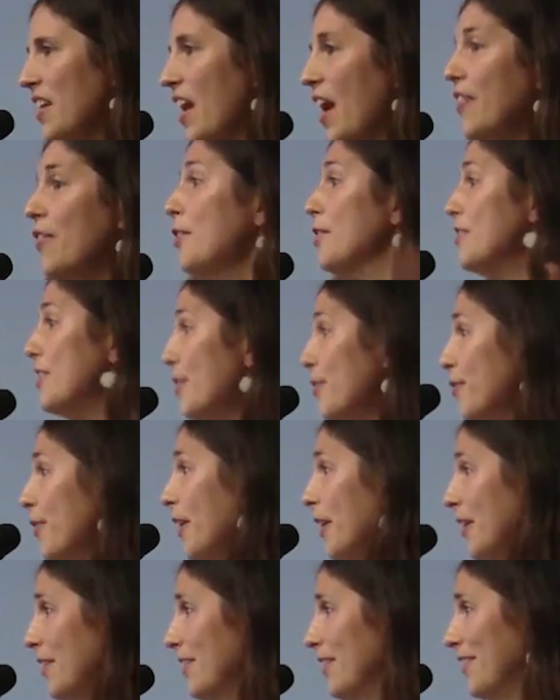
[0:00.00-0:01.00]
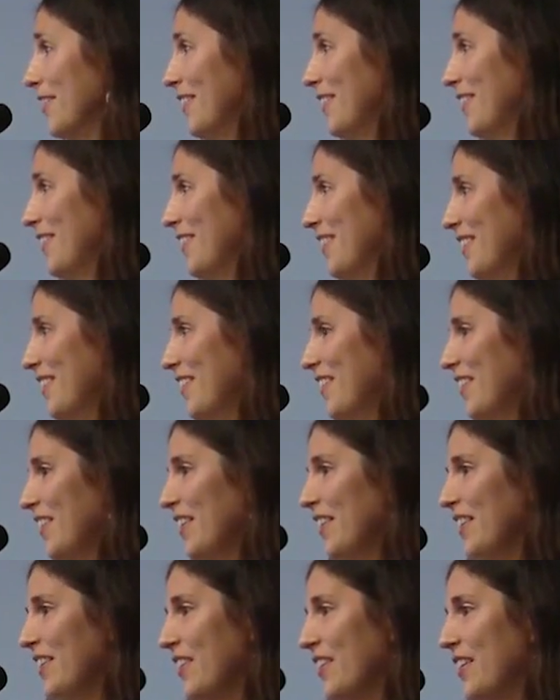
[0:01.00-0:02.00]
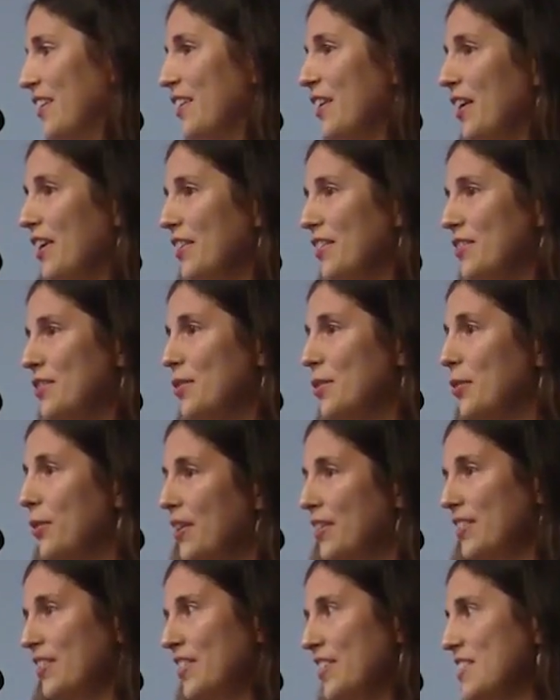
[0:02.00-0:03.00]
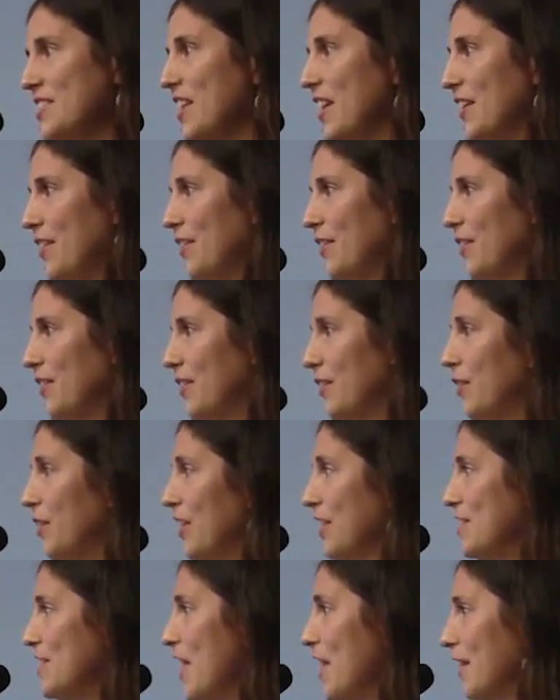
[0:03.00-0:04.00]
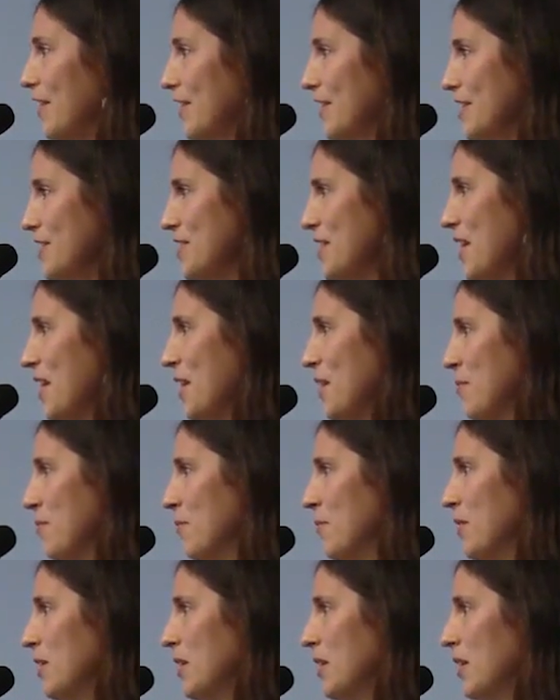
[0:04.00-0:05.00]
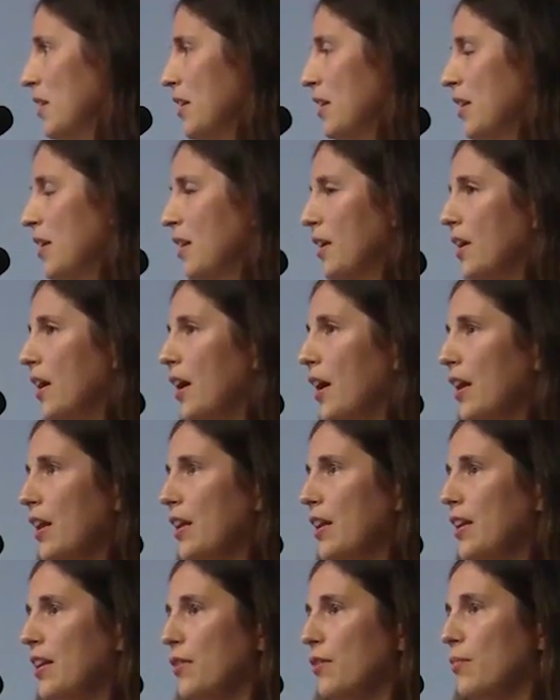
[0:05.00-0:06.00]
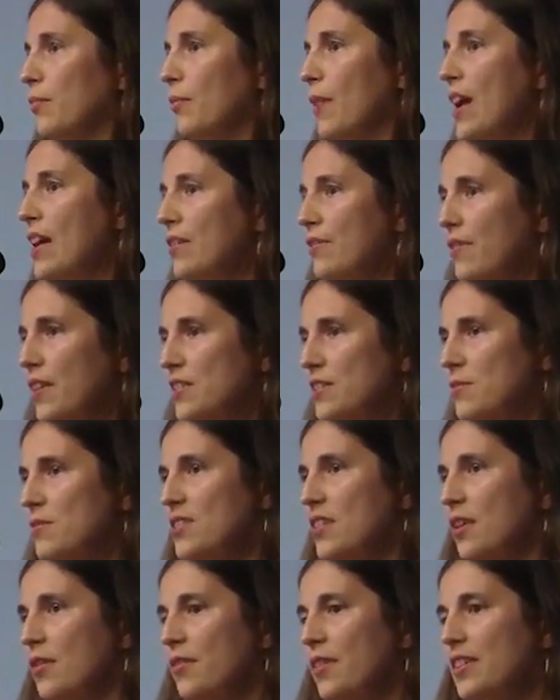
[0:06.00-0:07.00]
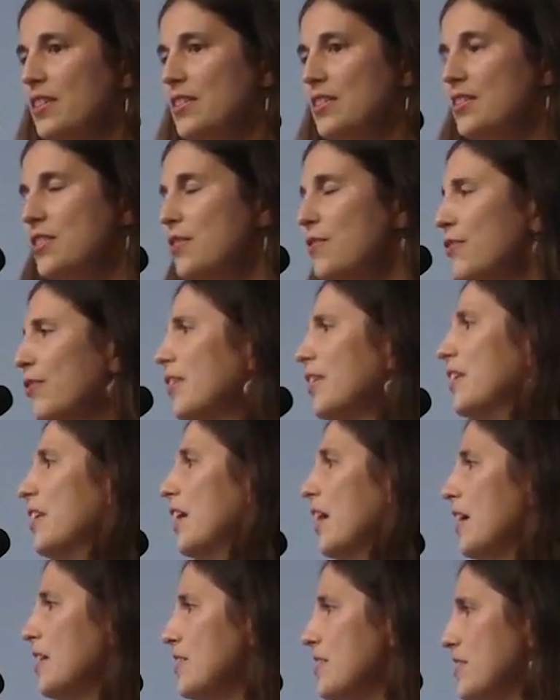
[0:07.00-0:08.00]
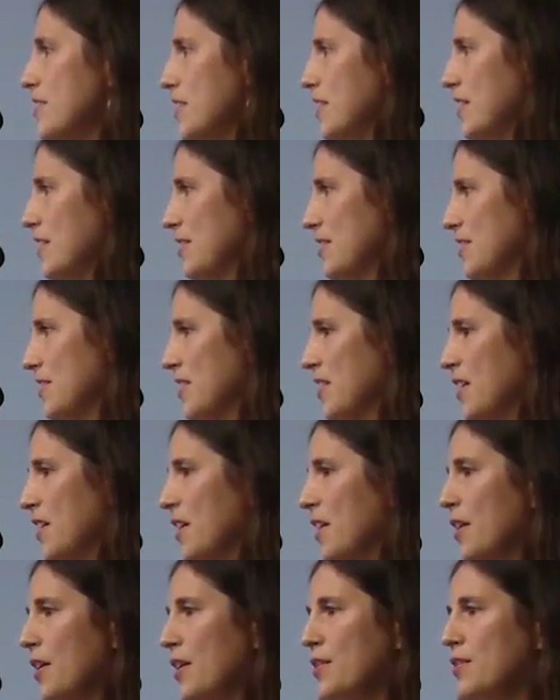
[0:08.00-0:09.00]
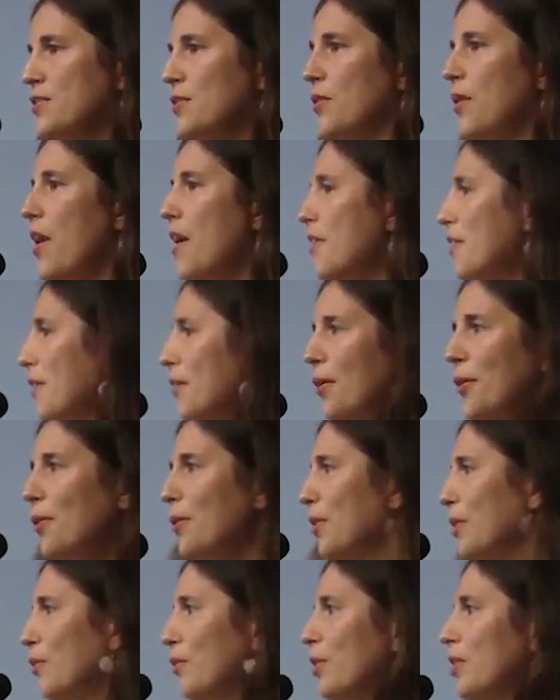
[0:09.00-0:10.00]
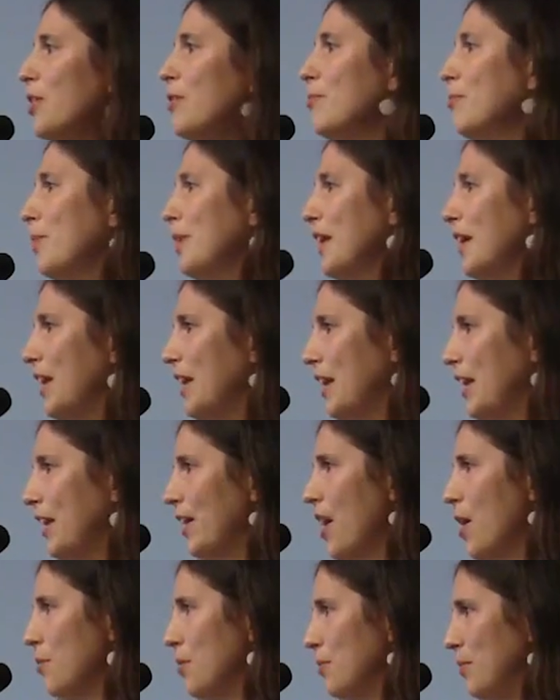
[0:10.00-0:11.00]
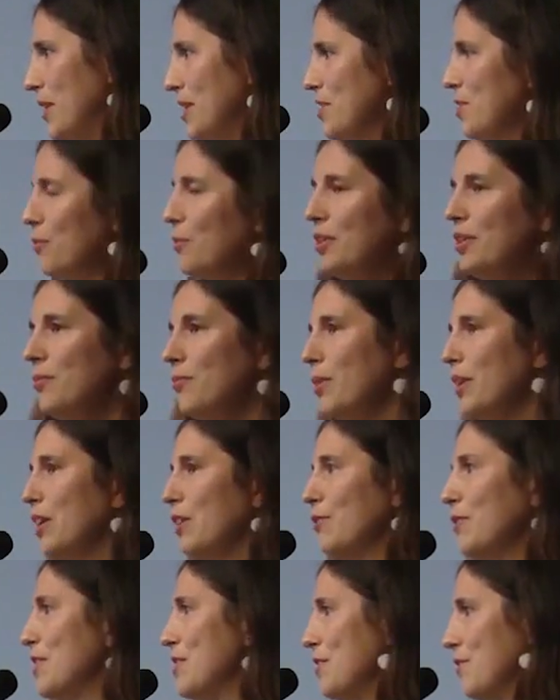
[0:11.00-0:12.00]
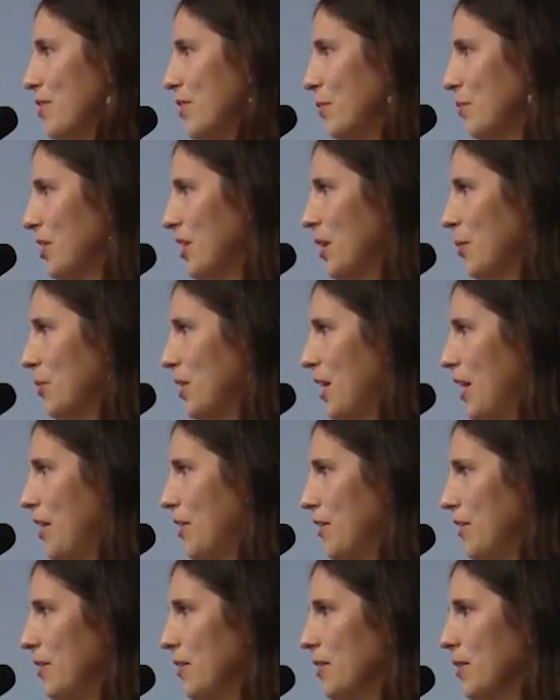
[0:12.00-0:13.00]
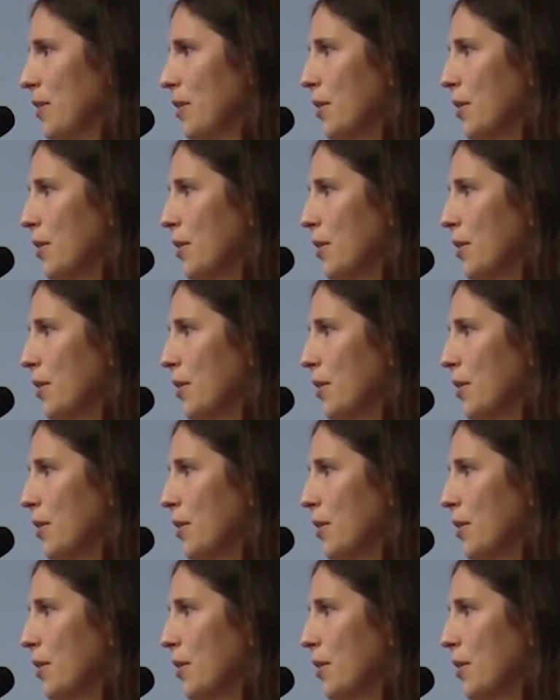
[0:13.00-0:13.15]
And they're different. They're not two entities that look exactly the same. God manifests himself in different entities. So on their own, there wouldn't be any common base. There wouldn't be any reason for them to come together.